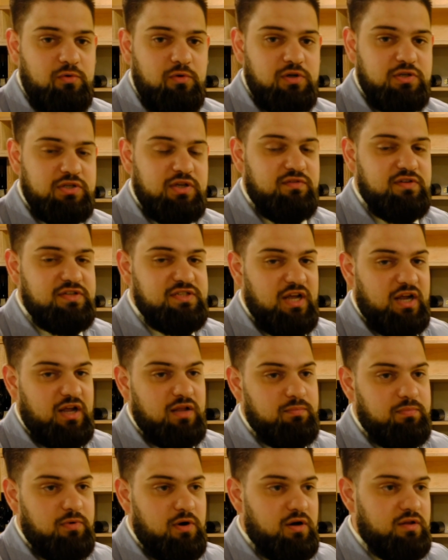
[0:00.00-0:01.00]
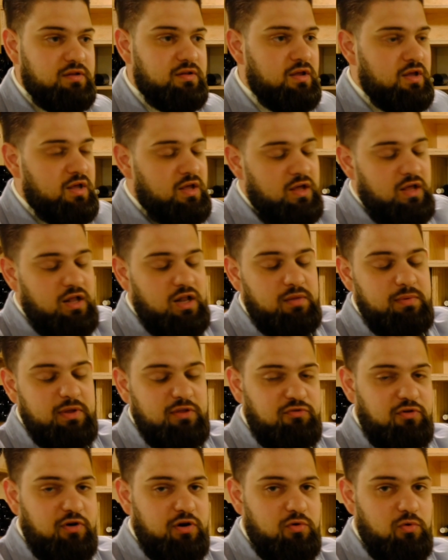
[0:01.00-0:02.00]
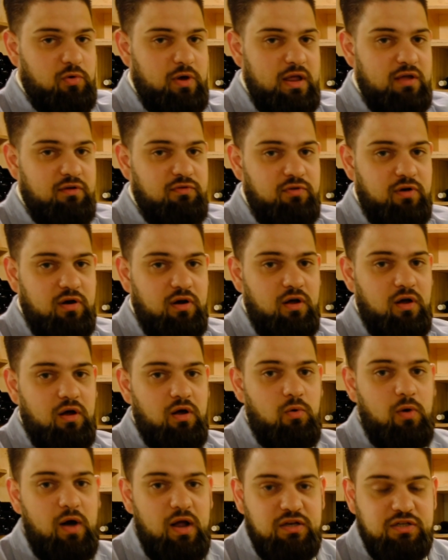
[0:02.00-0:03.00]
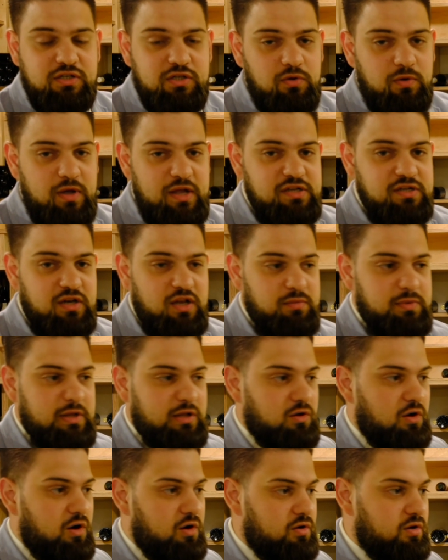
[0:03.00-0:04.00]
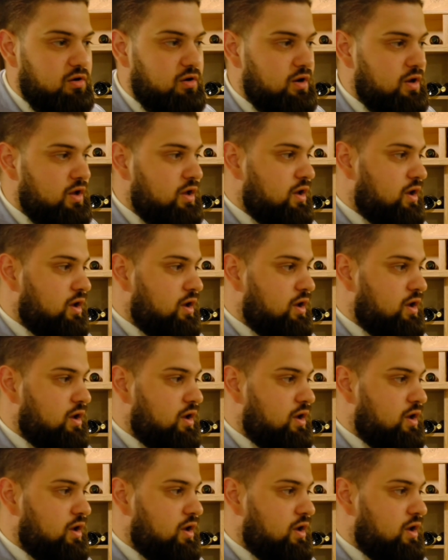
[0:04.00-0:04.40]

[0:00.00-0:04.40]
We also have a second part a little bit further away for wines to age a little bit longer.